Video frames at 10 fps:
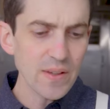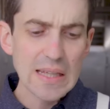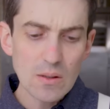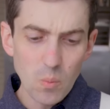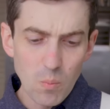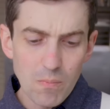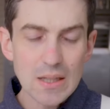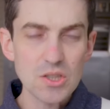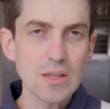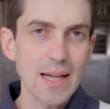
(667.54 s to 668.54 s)
feeling
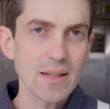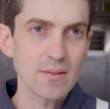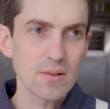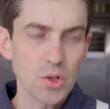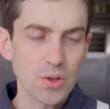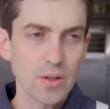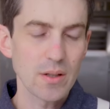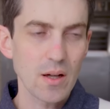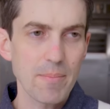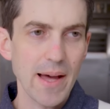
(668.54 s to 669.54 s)
much less
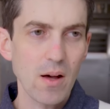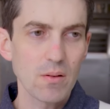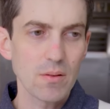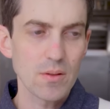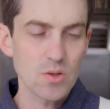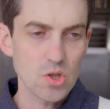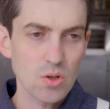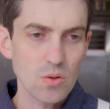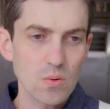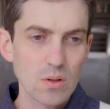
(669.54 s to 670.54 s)
good about the
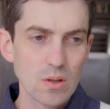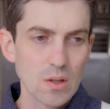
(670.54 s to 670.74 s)
jus,